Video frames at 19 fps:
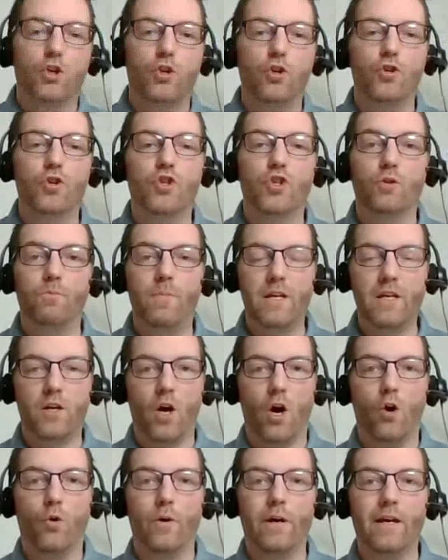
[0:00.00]
you should be
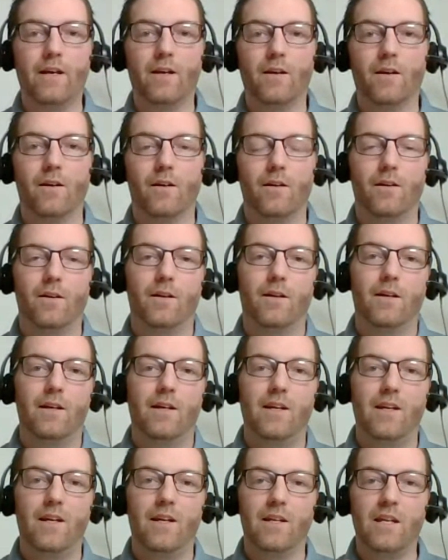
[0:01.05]
going
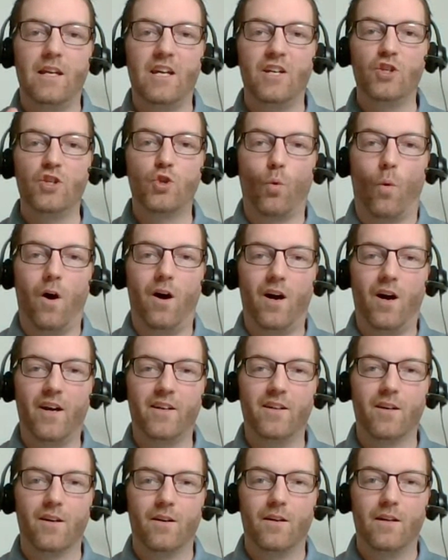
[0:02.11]
an inch wide
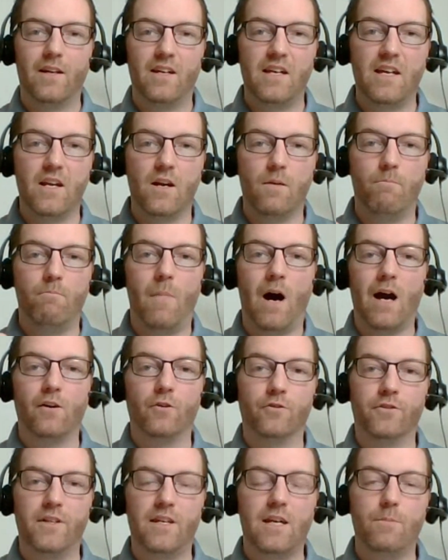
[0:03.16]
and a mile
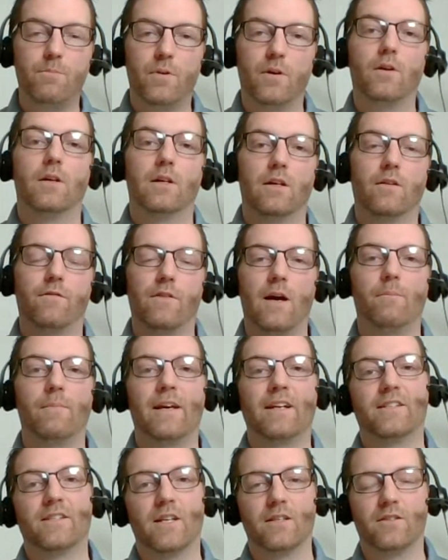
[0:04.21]
deep, if that
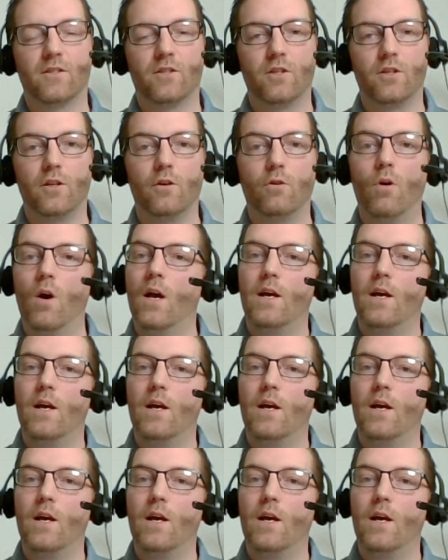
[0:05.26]
makes sense to you.